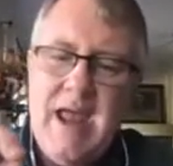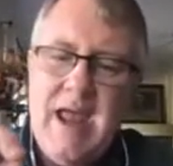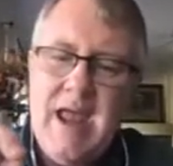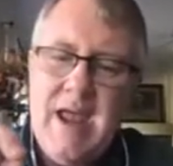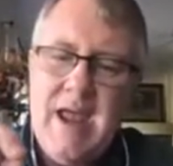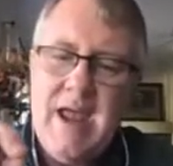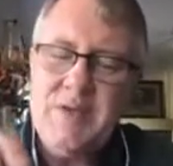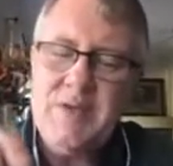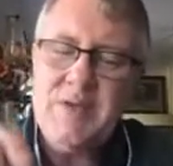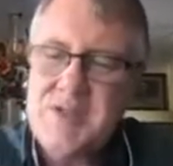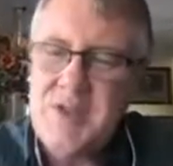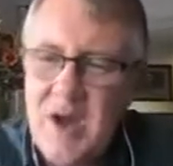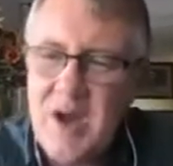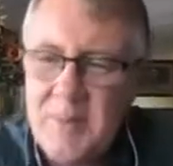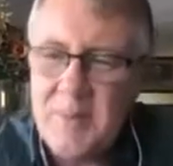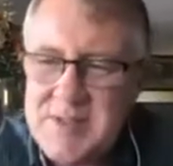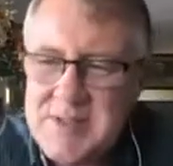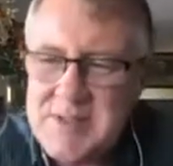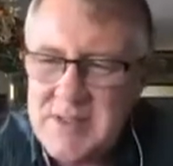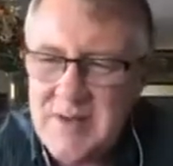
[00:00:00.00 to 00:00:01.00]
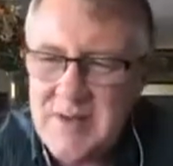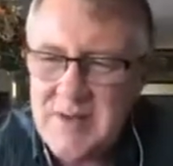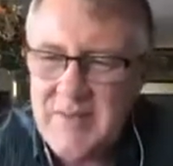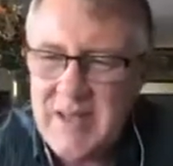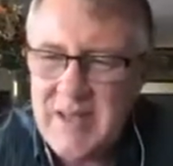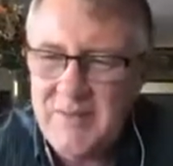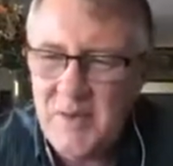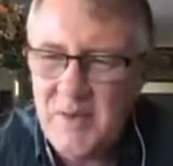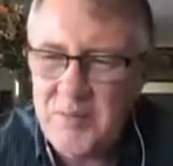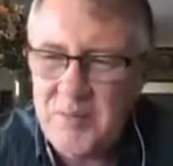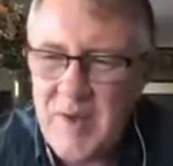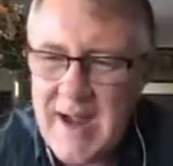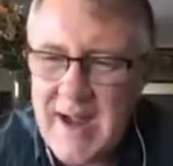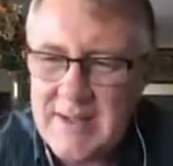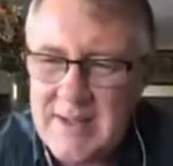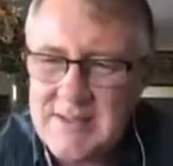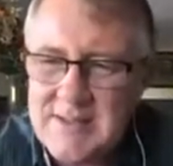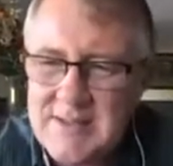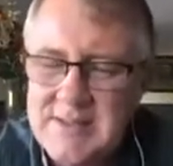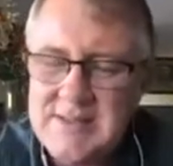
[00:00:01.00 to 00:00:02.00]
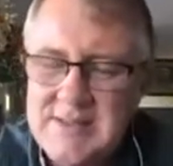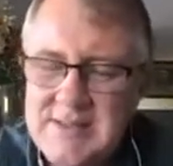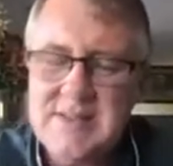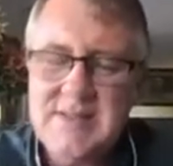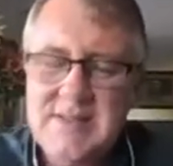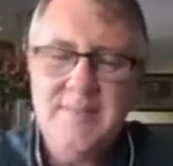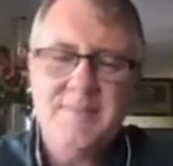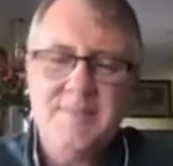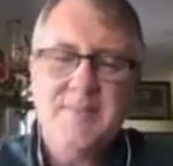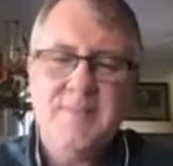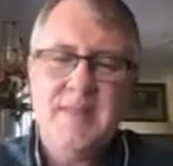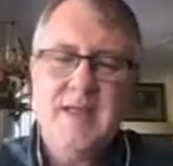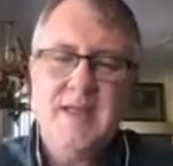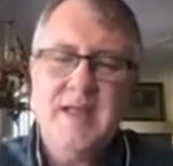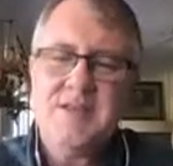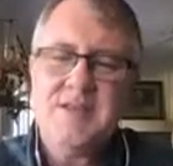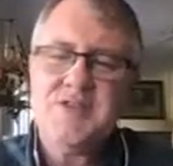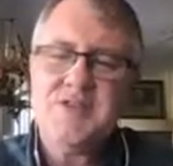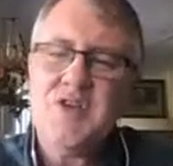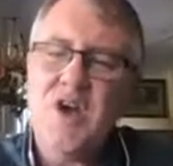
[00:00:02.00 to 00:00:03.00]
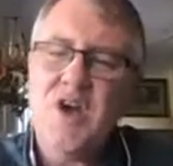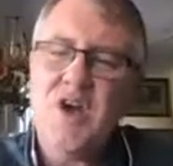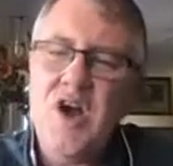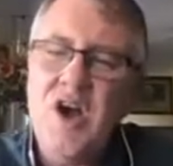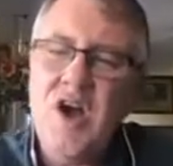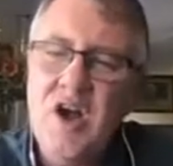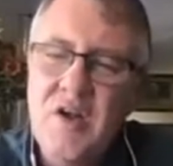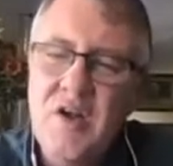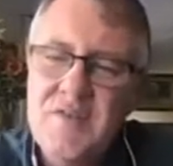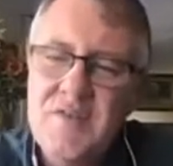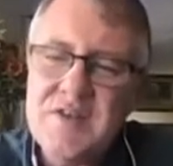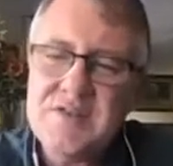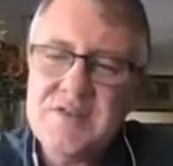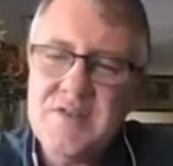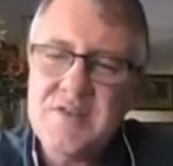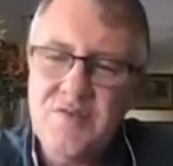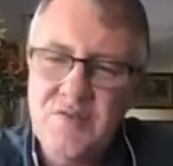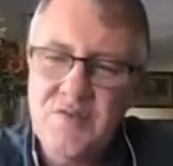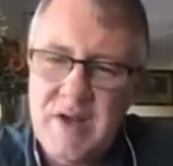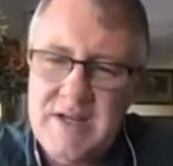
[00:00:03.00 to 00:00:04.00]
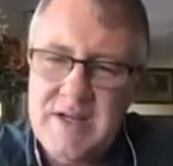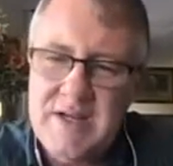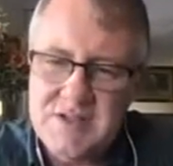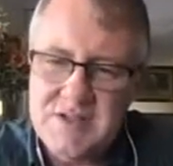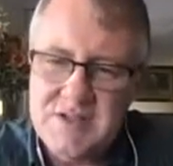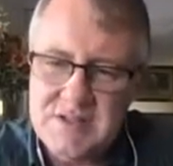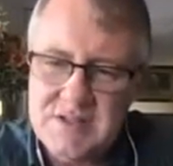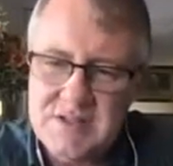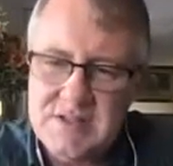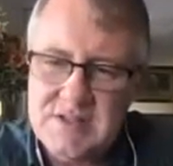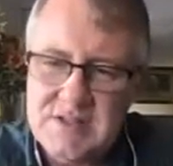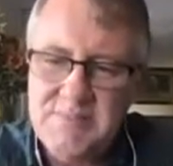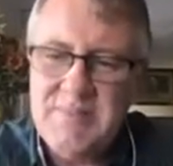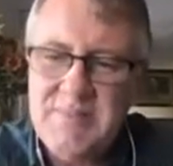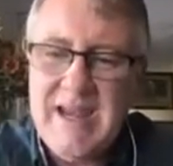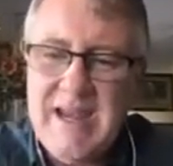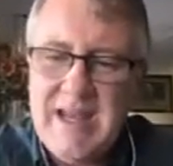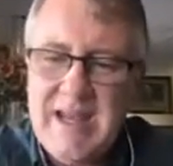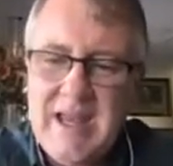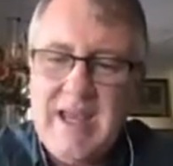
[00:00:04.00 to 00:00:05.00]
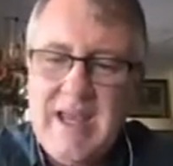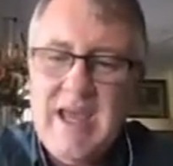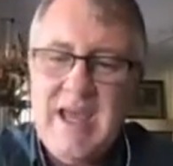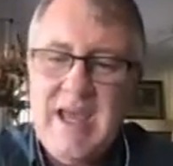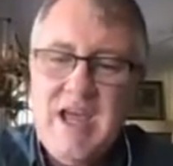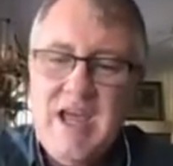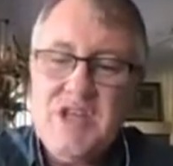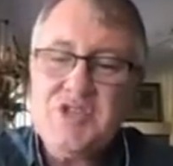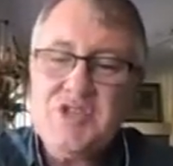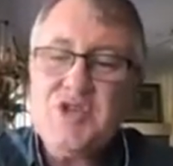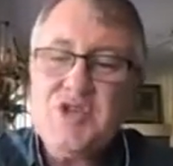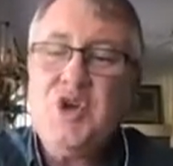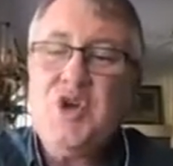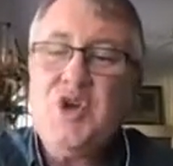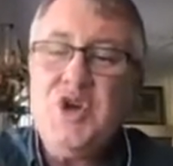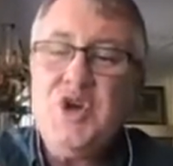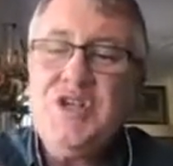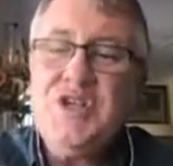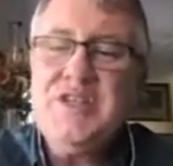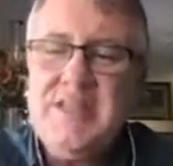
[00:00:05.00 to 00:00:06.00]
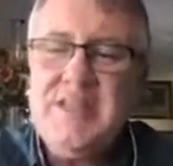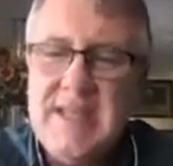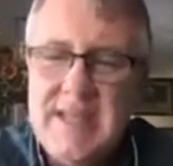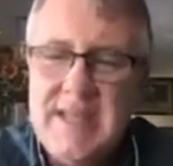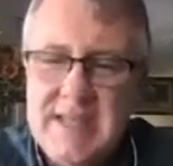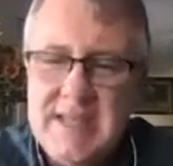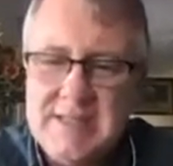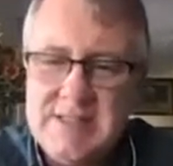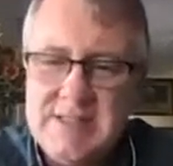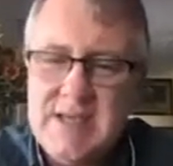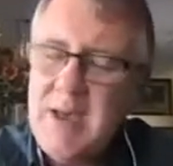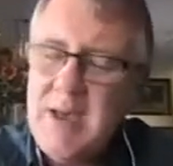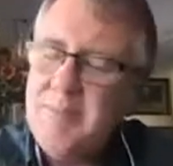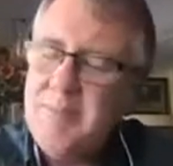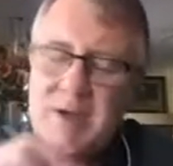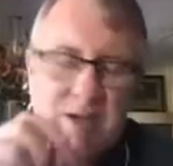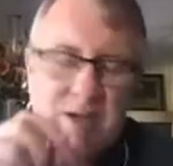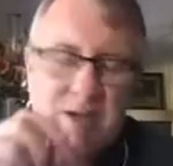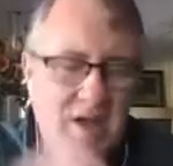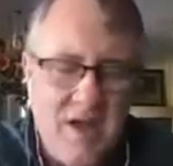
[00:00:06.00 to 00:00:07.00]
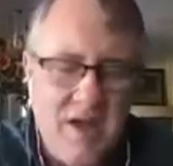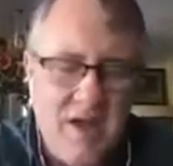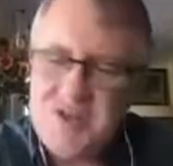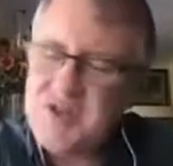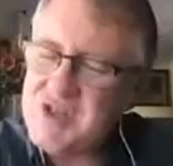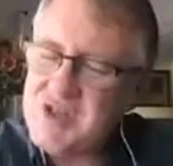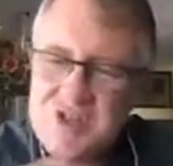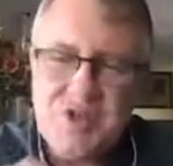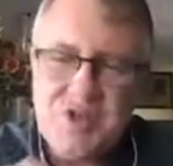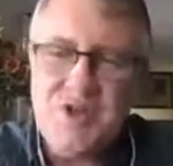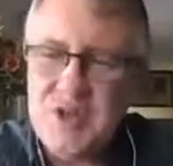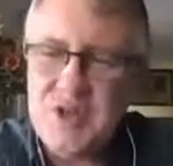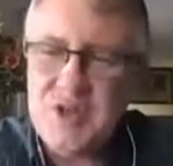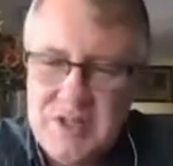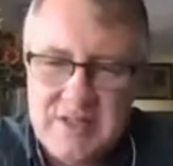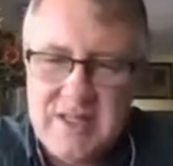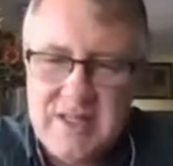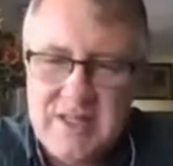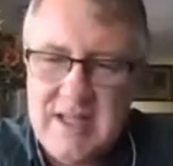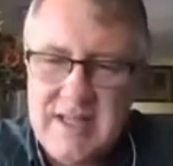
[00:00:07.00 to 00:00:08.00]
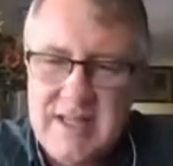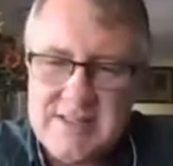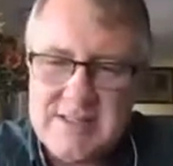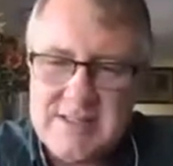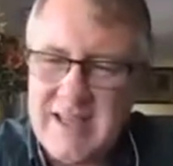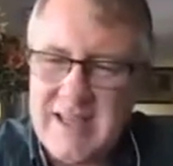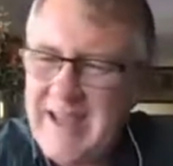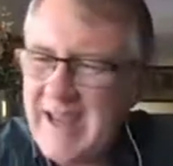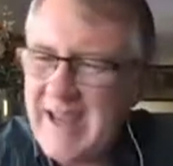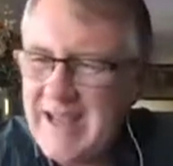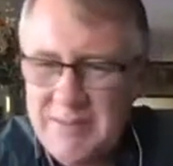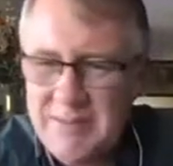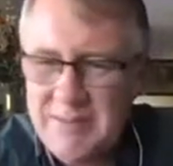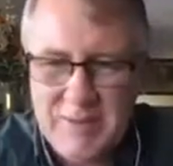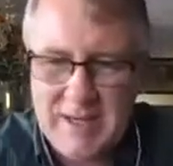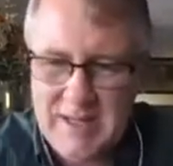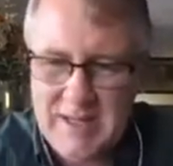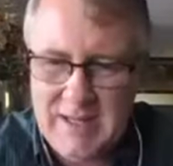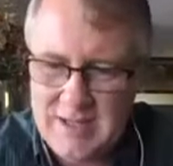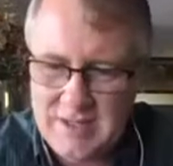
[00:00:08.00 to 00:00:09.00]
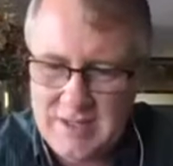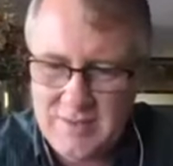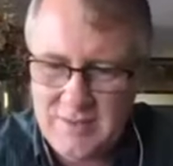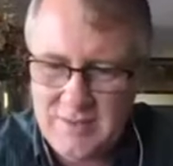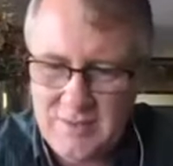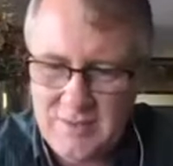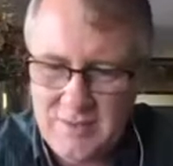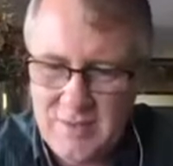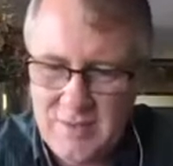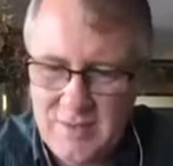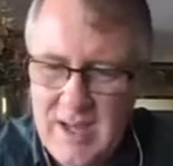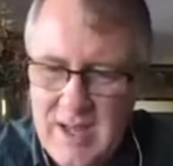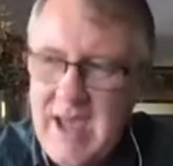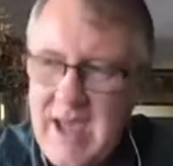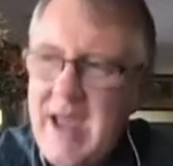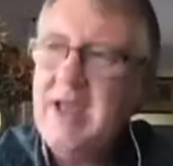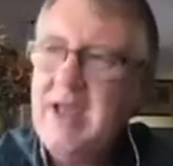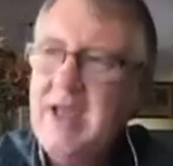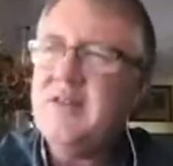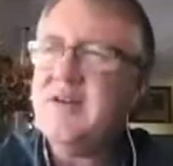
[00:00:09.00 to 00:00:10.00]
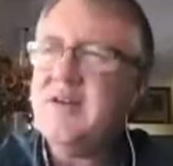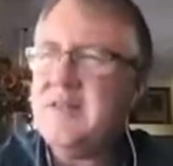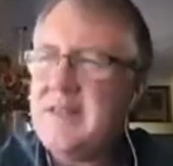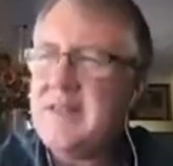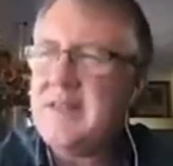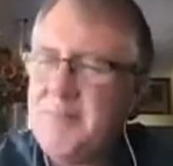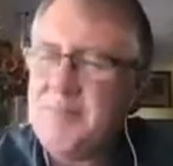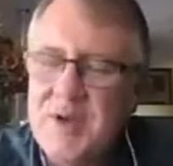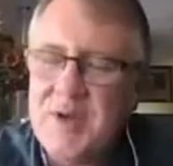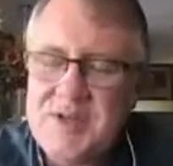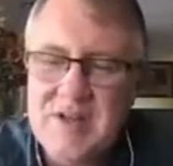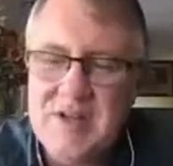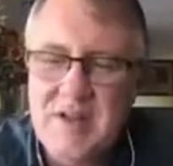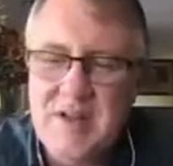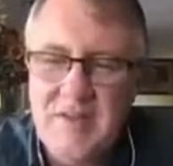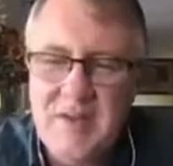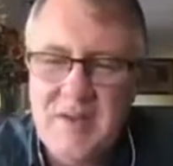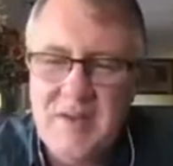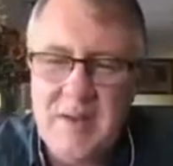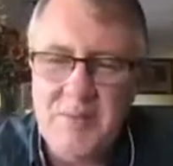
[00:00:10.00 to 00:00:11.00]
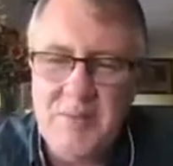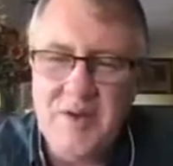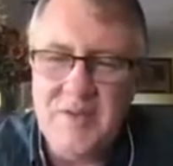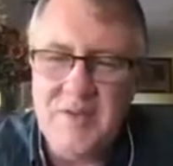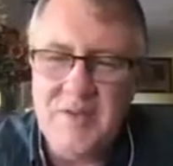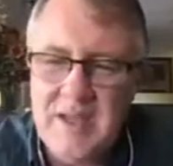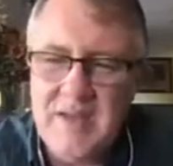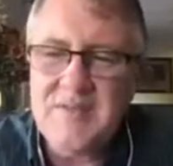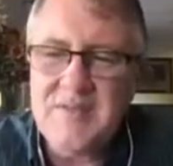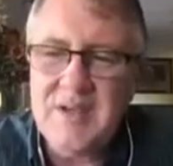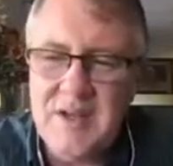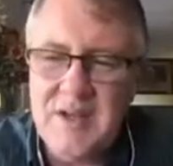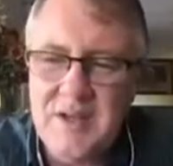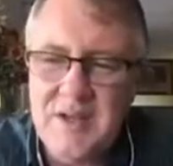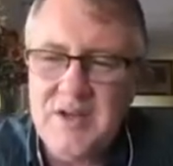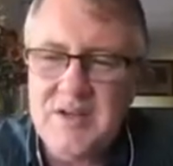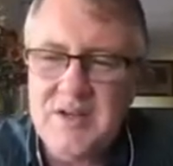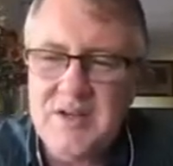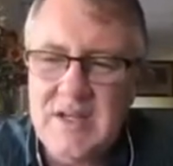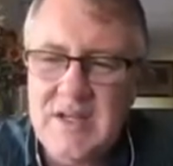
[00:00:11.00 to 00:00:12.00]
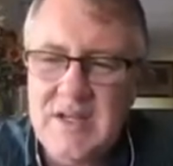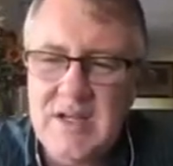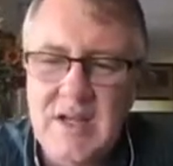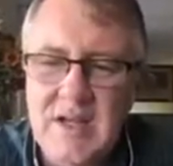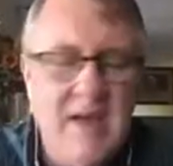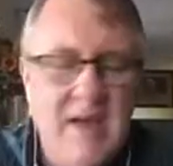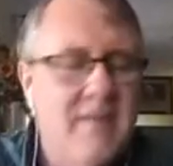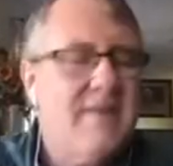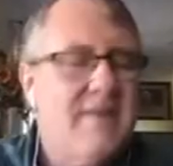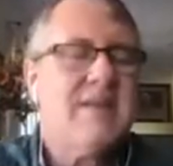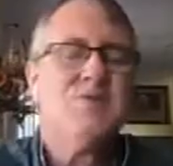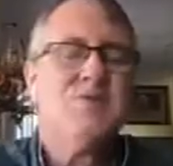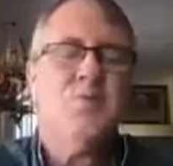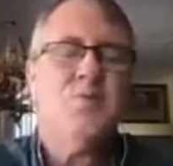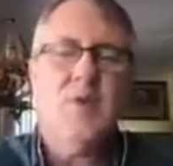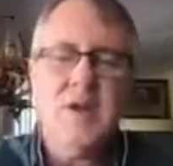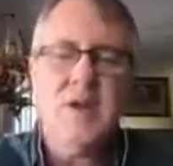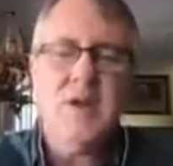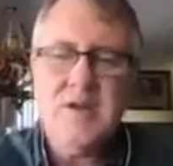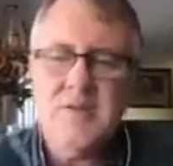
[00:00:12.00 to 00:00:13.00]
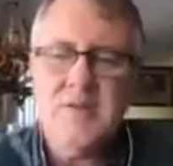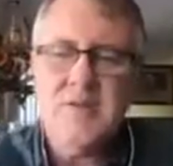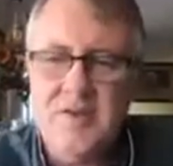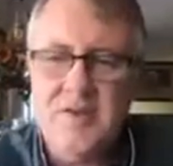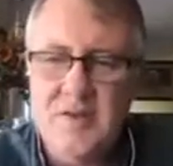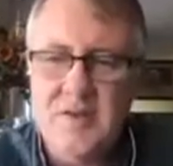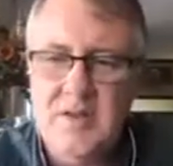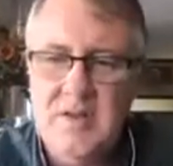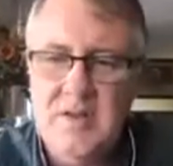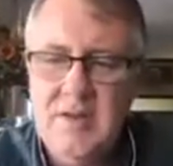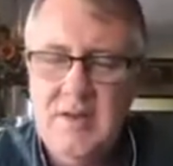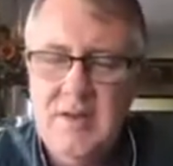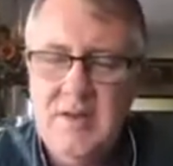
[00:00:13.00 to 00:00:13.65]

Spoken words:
What's the opposite of evil practices? It's the harvest of righteousness, meaning it's good deeds, but not just good deeds like anybody can do. Hey, look at that person in the neighborhood. They've done a good deed. That's wonderful.